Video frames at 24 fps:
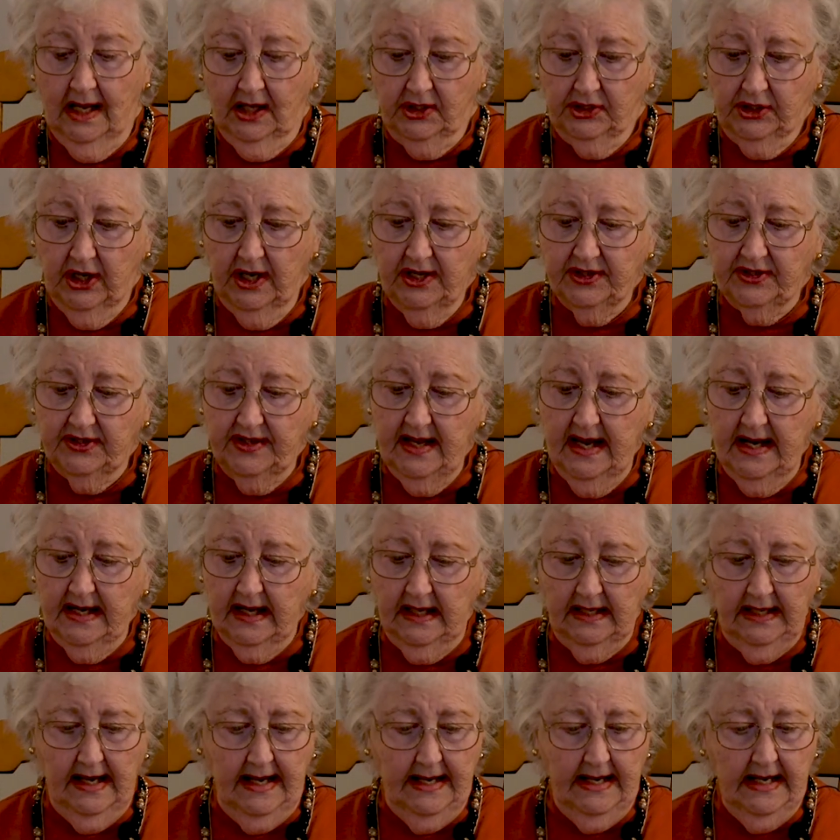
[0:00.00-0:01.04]
Just then a
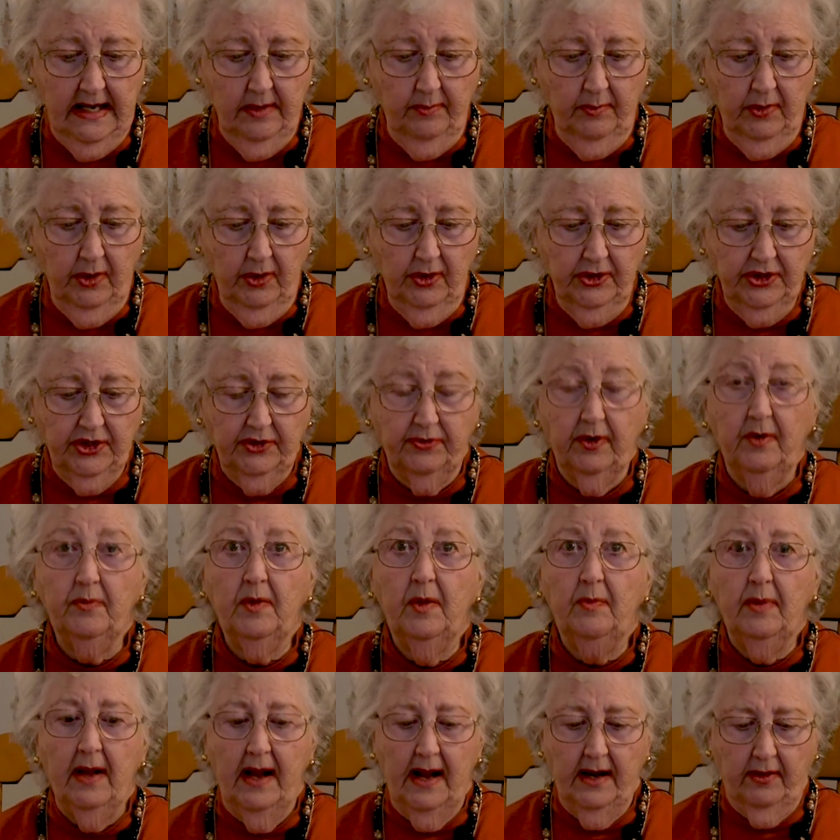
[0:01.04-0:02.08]
lady emerged from
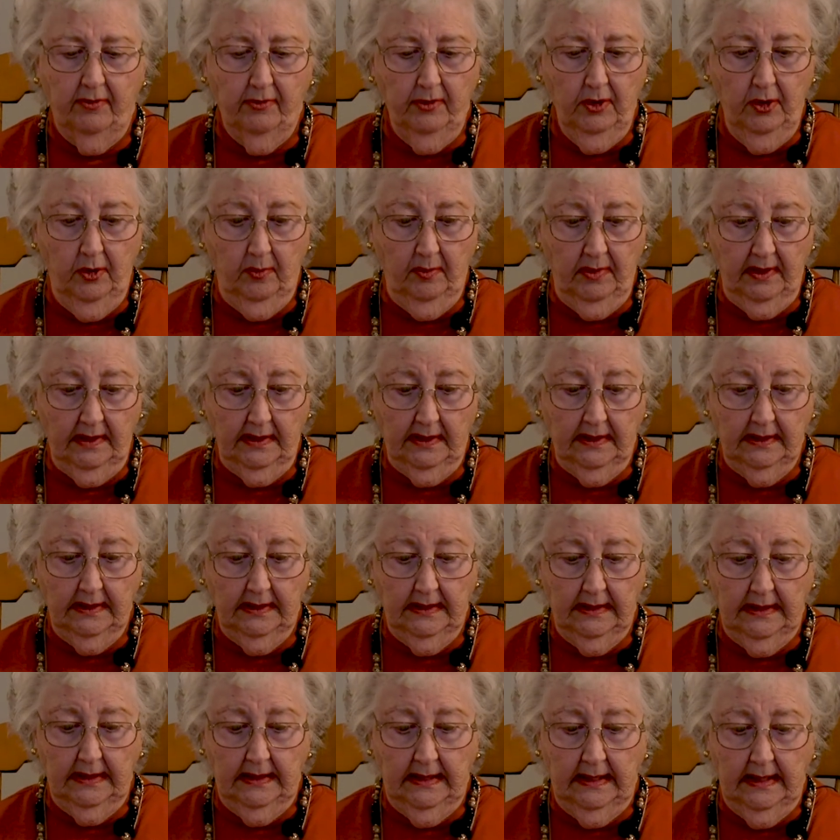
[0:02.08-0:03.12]
the back room,
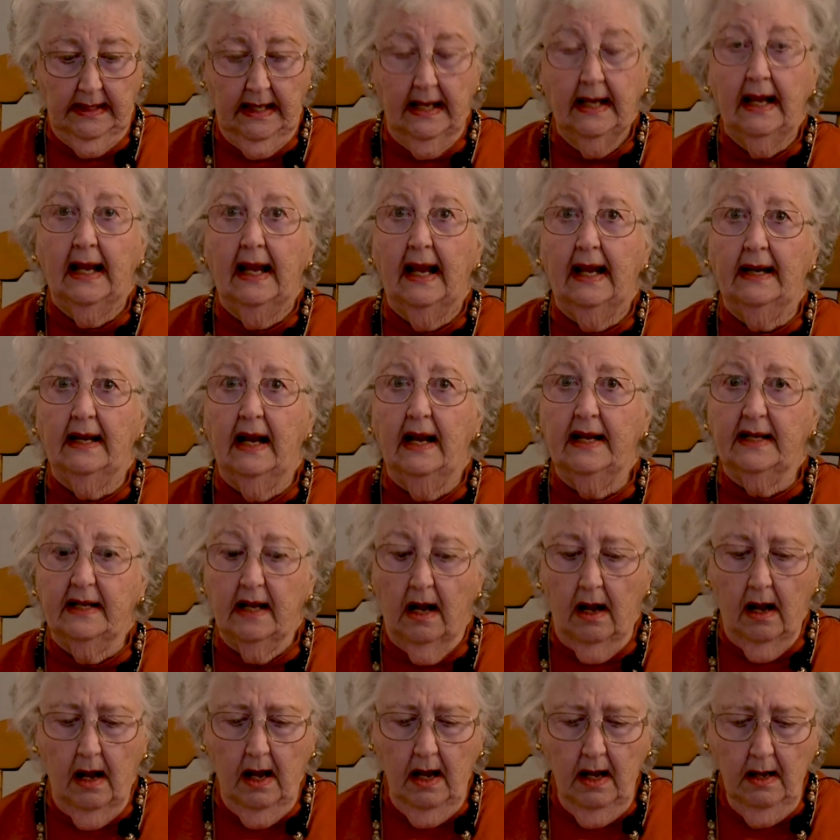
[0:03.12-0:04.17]
and I
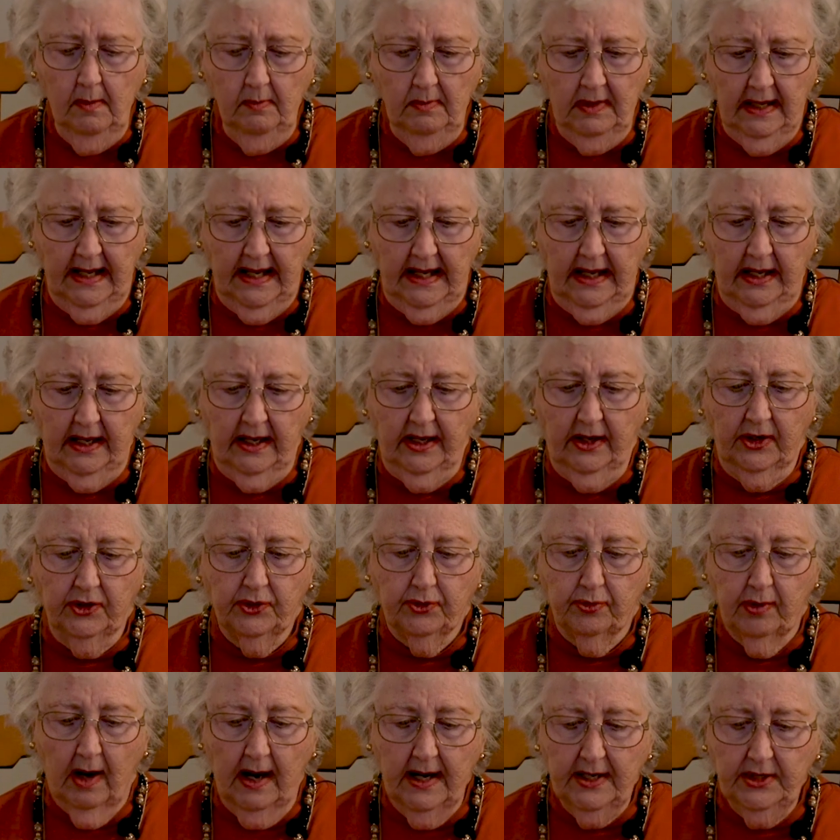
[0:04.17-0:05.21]
calmly
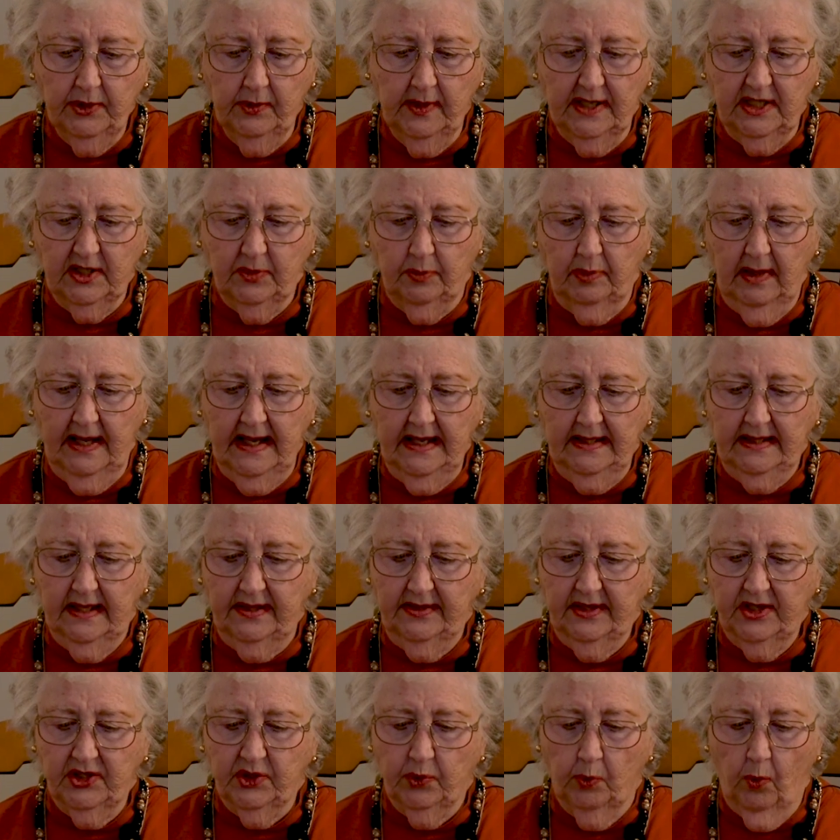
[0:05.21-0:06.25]
tried to explain
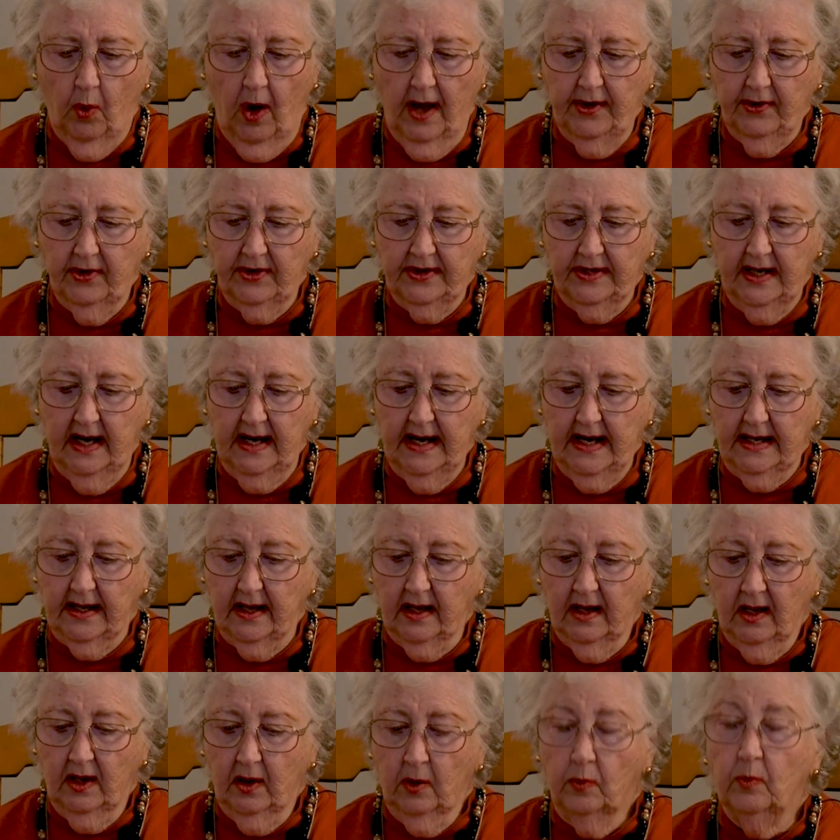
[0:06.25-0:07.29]
that this Wadard Knight
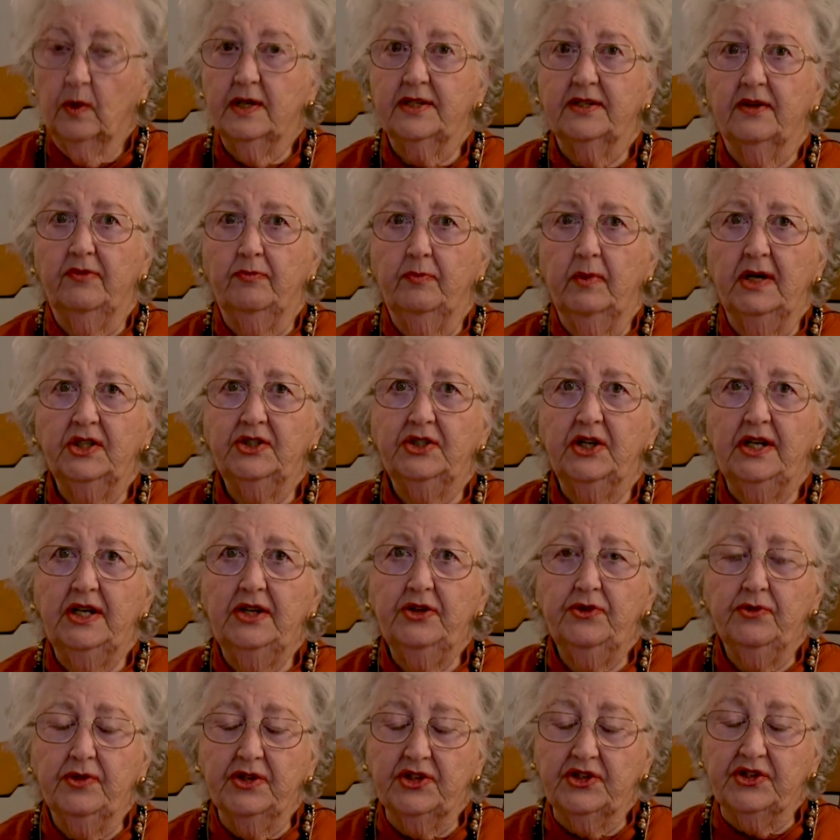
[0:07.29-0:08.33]
was of much
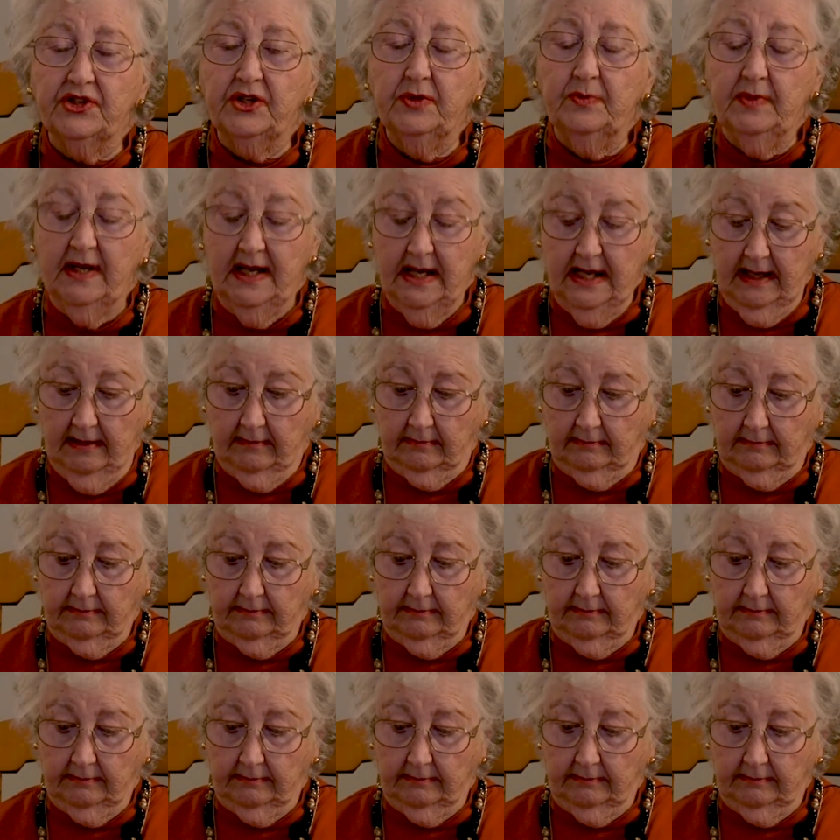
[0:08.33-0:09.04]
interest to me.